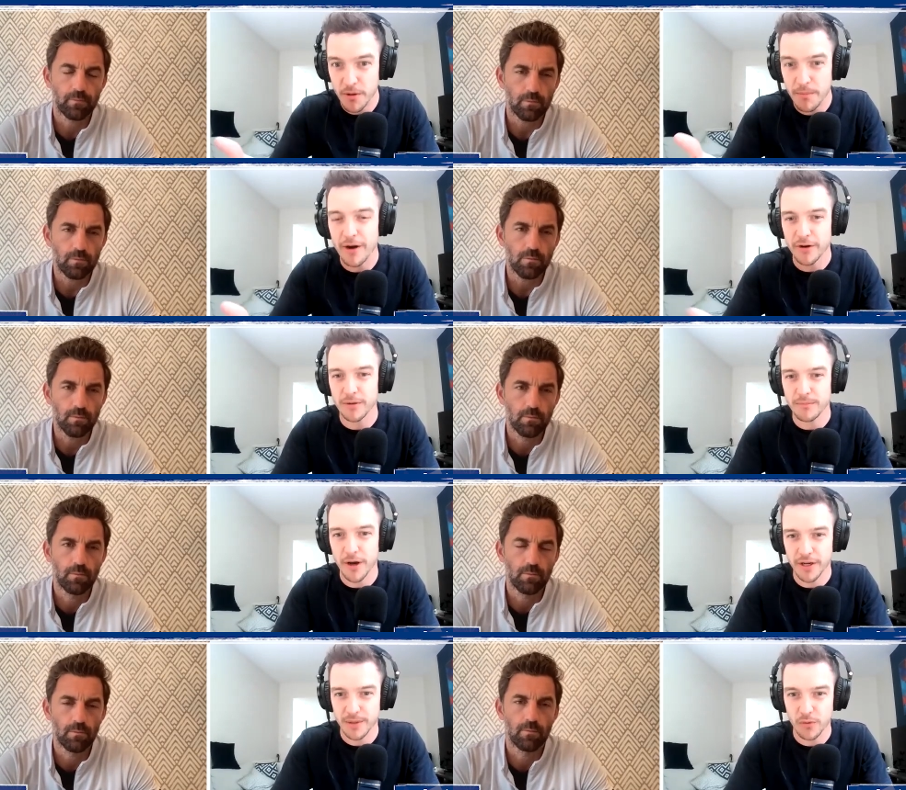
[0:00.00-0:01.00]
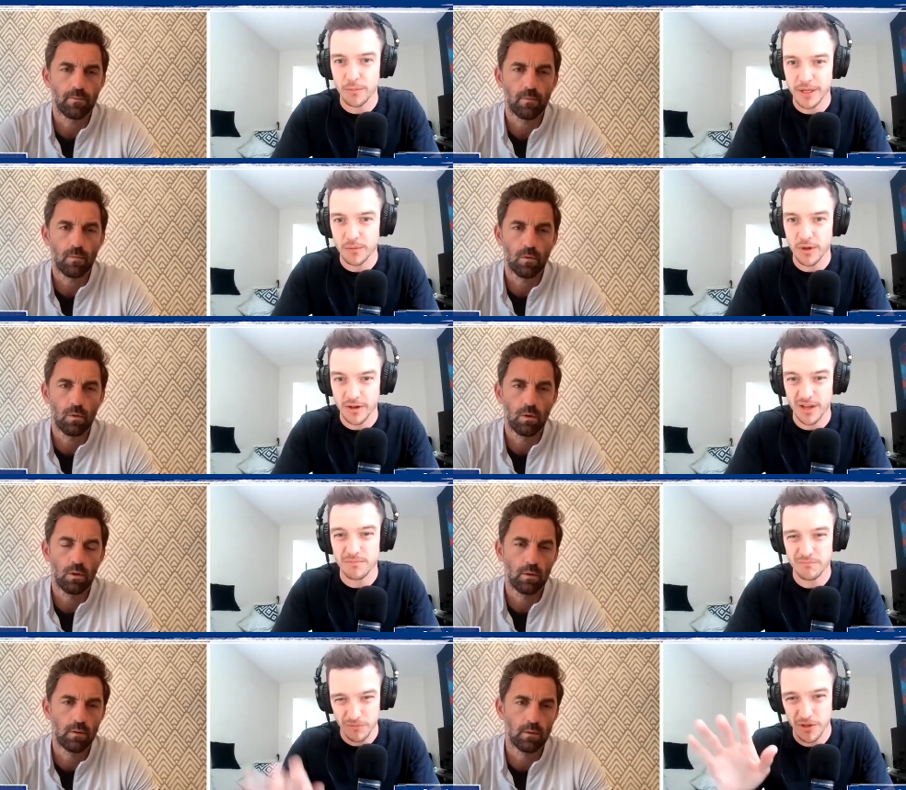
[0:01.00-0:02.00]
Speaker 1: the, American market will be the one
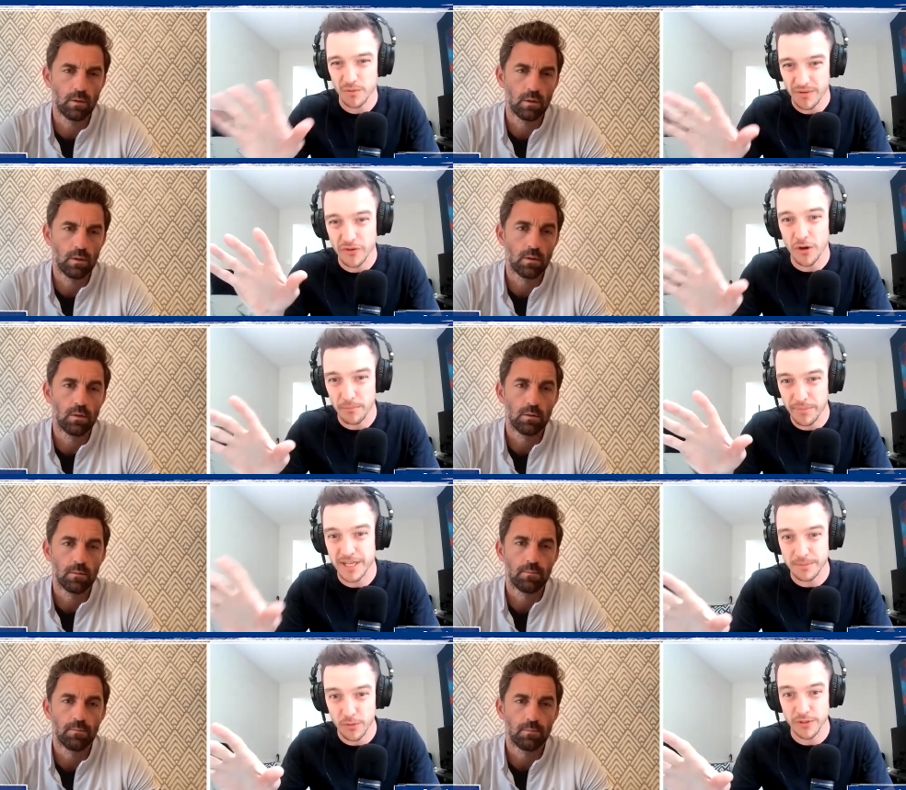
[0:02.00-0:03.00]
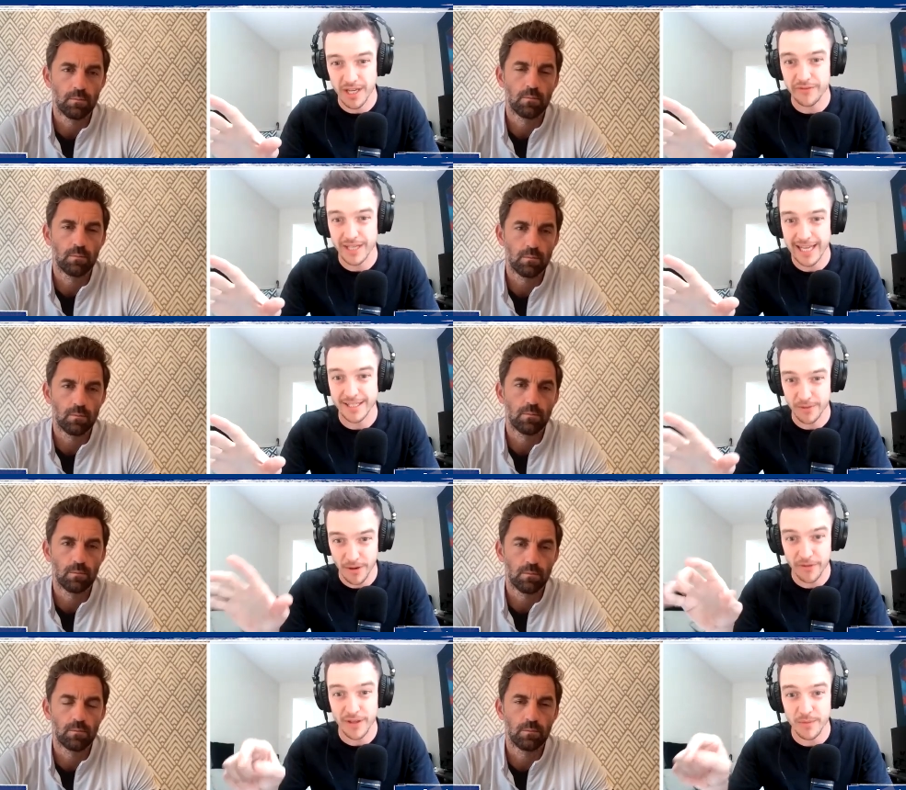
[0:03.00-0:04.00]
going, look, we've got big sports covered, lads.
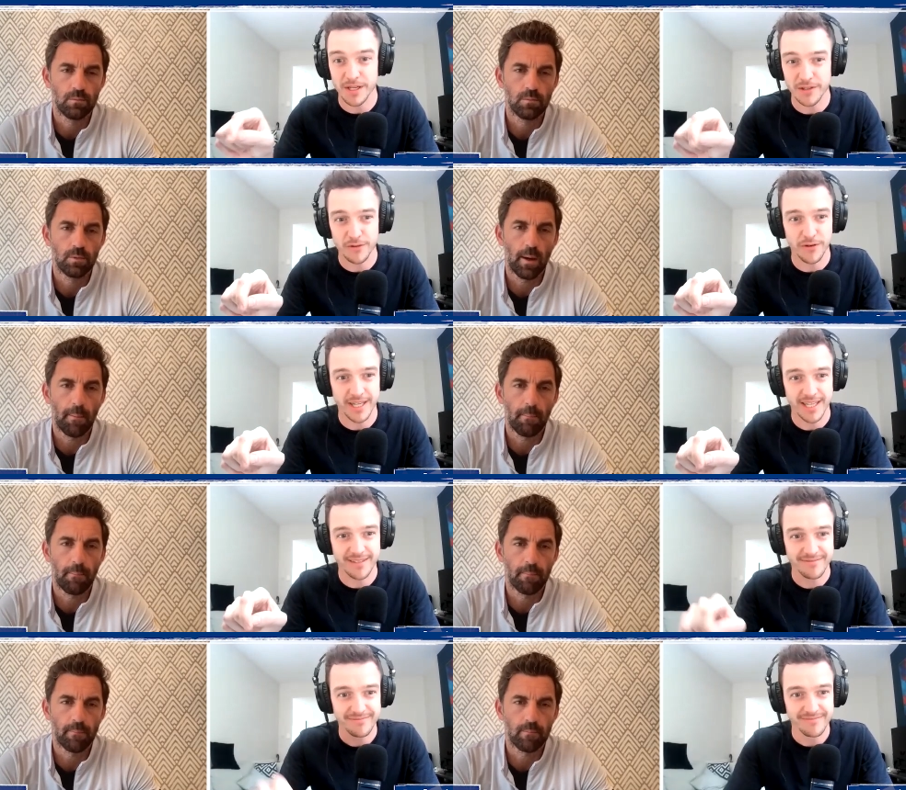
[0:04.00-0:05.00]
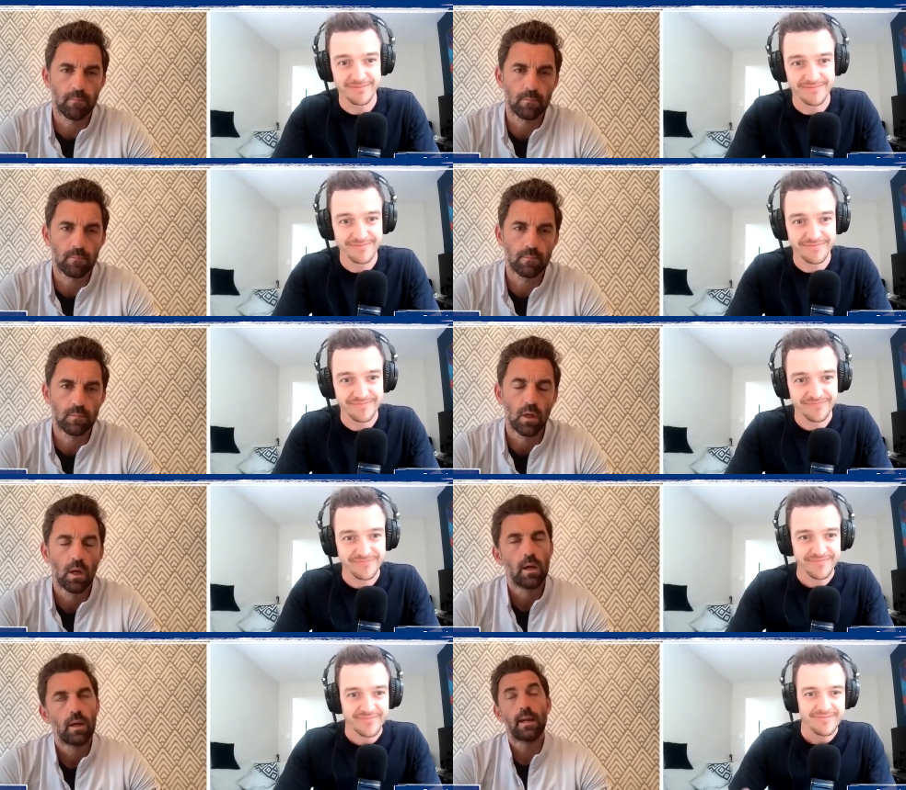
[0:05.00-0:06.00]
I think we could do cricket.
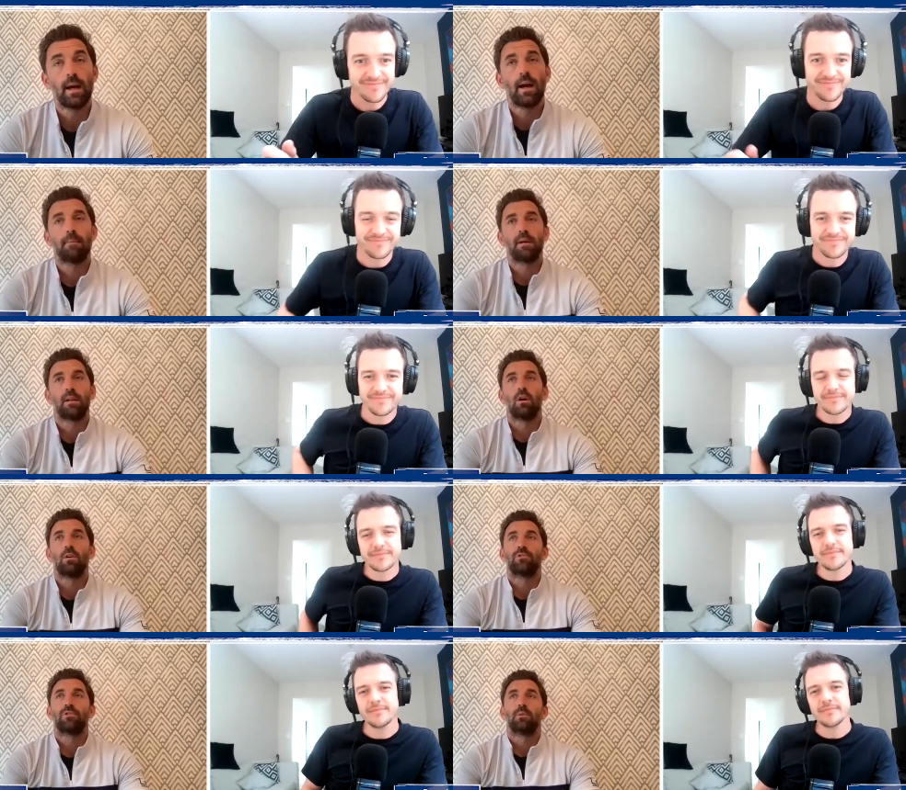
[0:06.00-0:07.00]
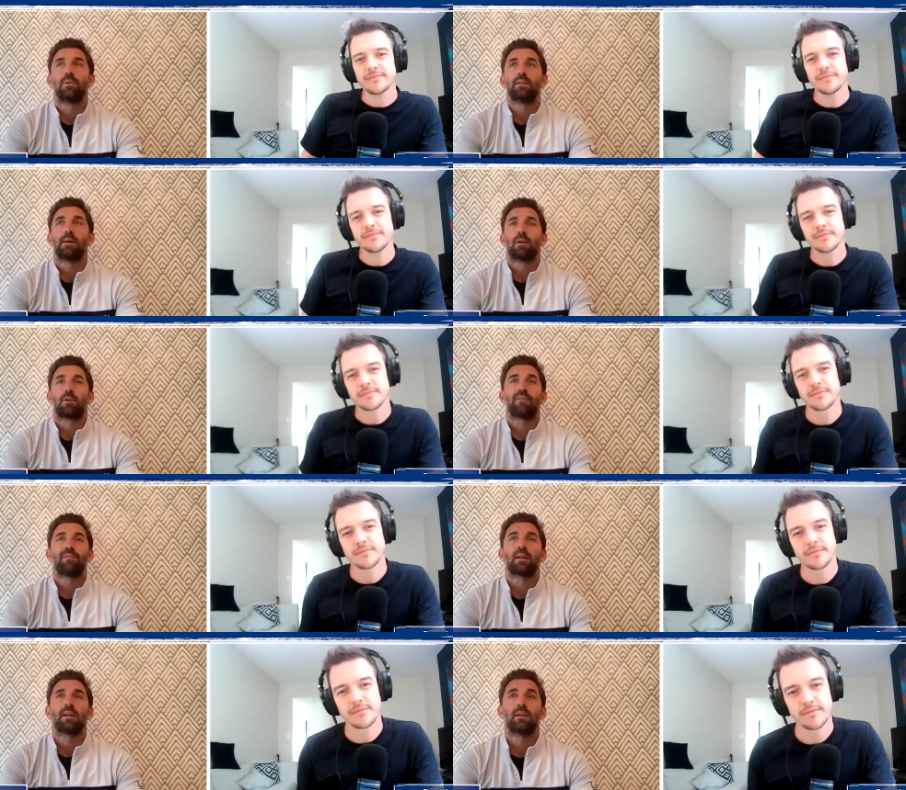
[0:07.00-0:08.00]
Speaker 2: Yeah, I mean, also with the demographic
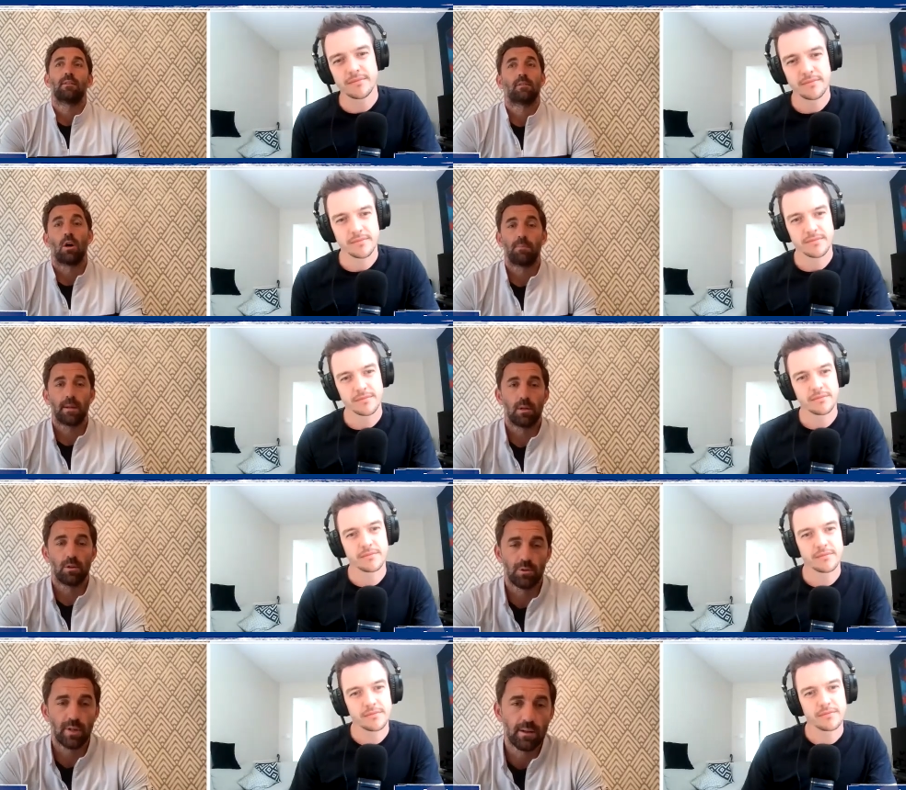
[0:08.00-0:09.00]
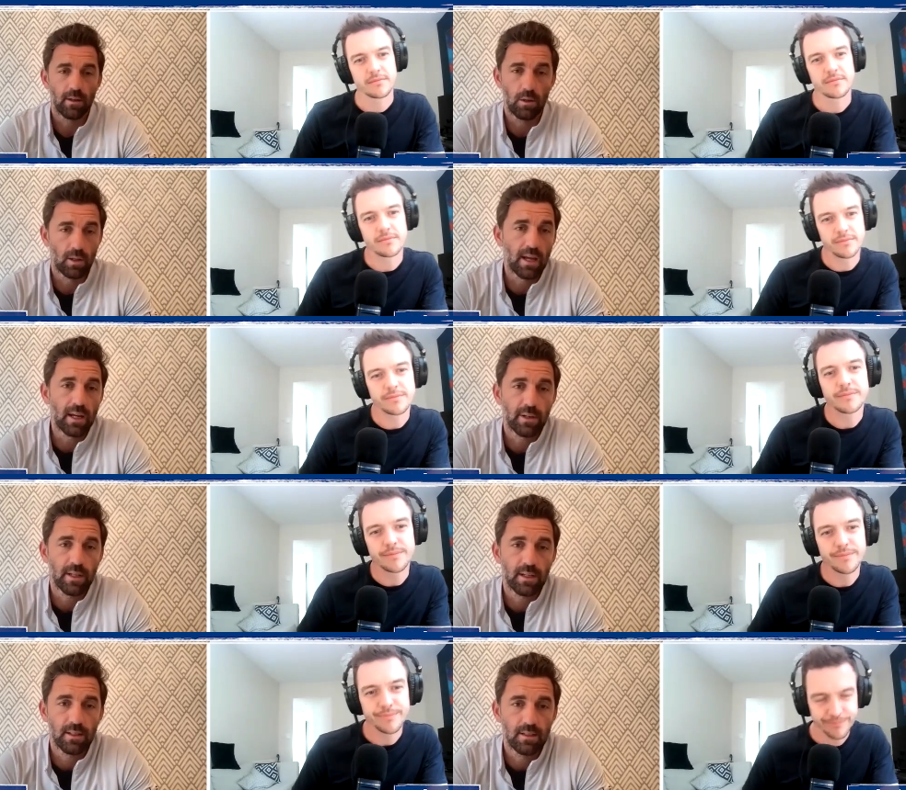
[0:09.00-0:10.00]
here, you have a lot of people who don't who like
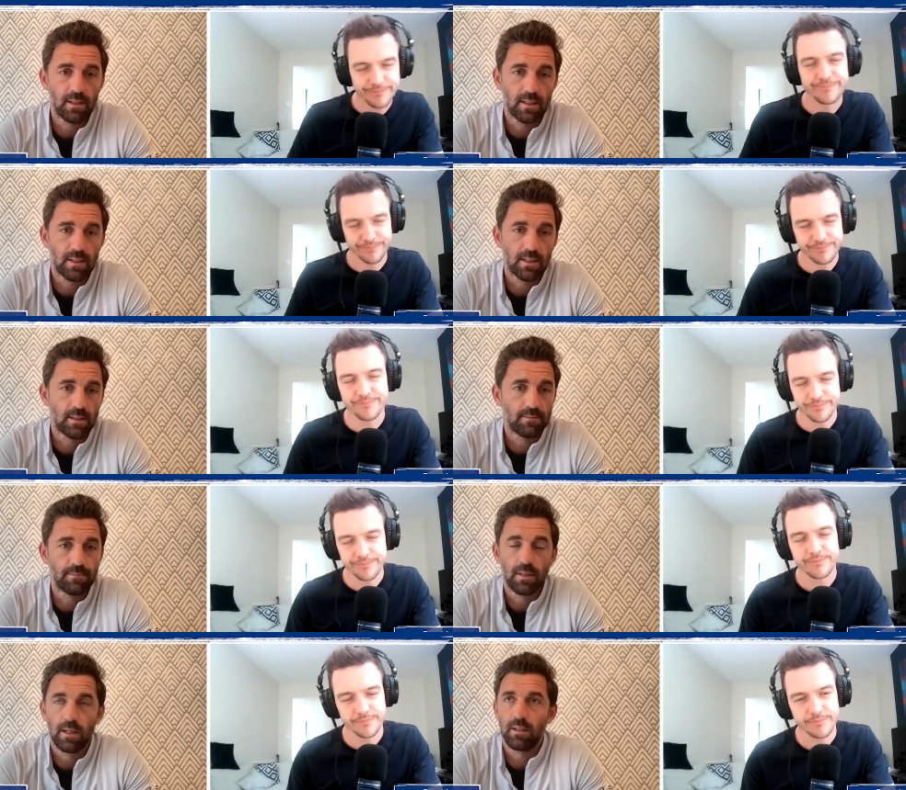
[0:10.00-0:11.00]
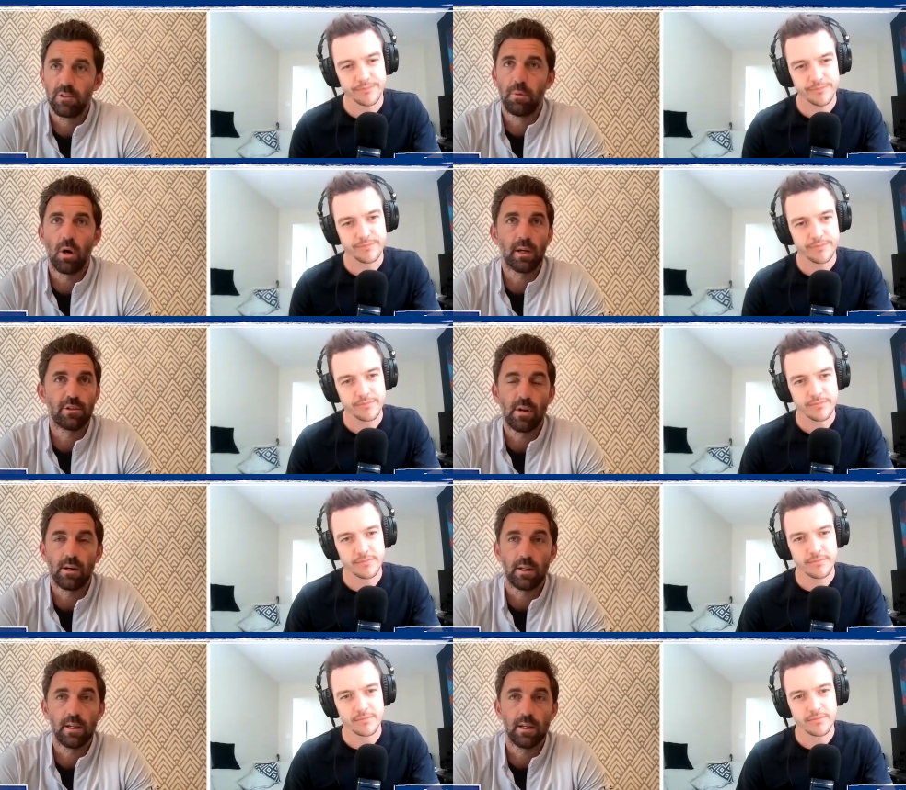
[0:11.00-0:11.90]
cricket. Uh, there's pockets around